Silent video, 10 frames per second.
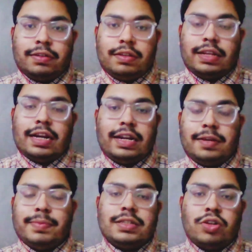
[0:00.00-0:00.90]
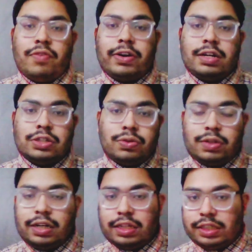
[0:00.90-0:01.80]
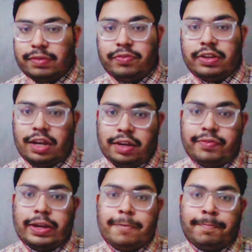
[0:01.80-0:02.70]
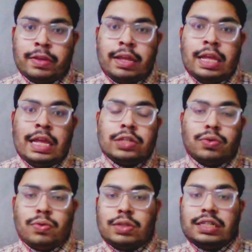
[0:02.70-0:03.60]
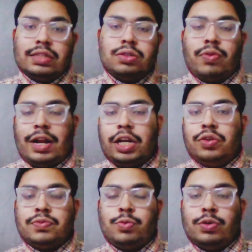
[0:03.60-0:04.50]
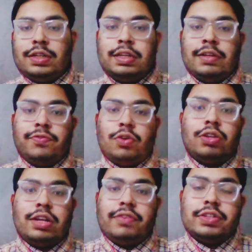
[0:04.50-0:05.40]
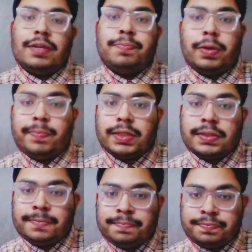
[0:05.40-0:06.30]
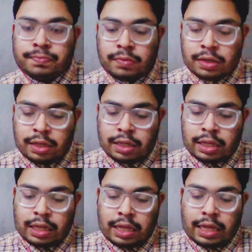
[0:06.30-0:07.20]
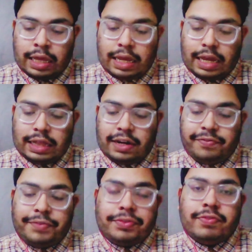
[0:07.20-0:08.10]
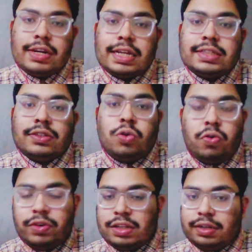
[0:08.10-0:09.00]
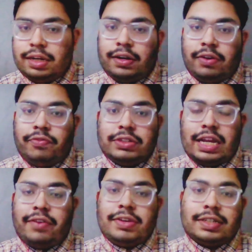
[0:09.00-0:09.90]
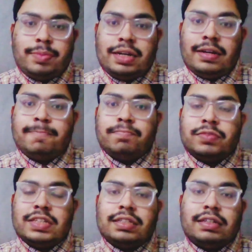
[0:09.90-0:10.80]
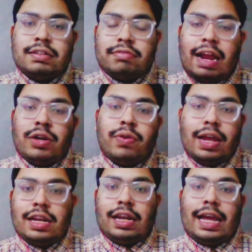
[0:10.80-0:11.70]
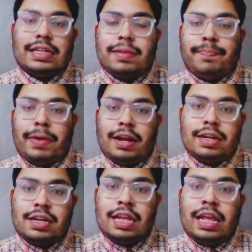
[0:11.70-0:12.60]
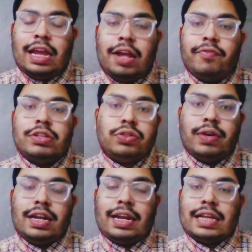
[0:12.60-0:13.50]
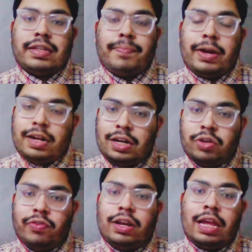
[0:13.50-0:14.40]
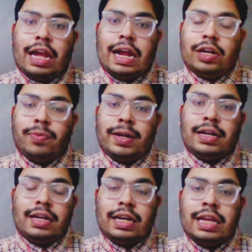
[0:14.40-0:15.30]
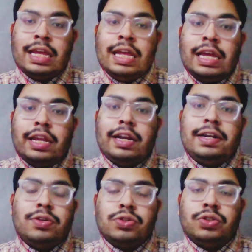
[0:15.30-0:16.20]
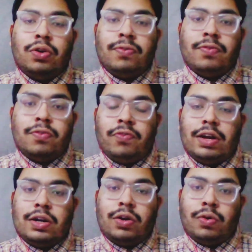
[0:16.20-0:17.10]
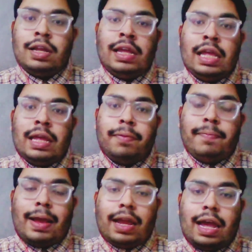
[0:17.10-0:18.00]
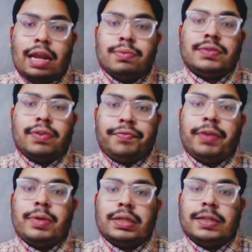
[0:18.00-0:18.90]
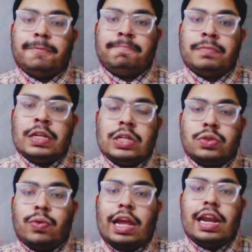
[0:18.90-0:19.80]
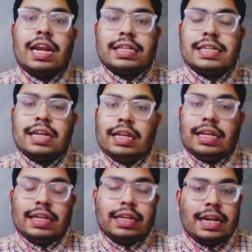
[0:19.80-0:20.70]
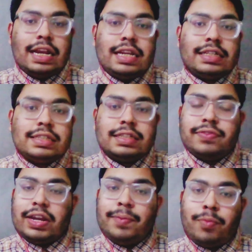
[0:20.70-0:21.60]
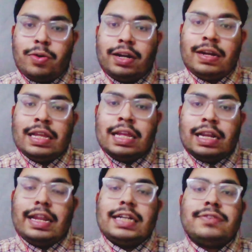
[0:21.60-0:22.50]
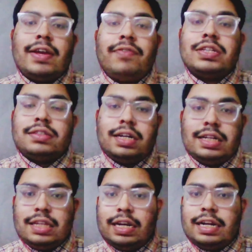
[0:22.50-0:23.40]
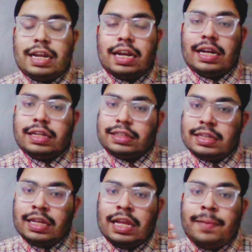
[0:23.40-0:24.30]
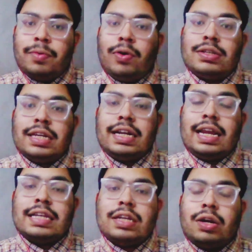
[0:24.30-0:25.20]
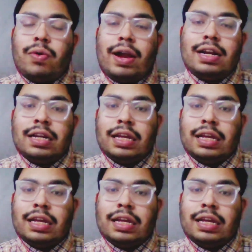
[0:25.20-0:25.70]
then it means you have understood the concept really well. So this is quite useful for the revision purpose. And then fifth one is go with trend, which I have explained. Just try to analyze the pattern, and once you analyze the pattern, you will automatically reduce your workload by almost 50%. So analysis is very important. That's why we study the data analysis, because it has a quite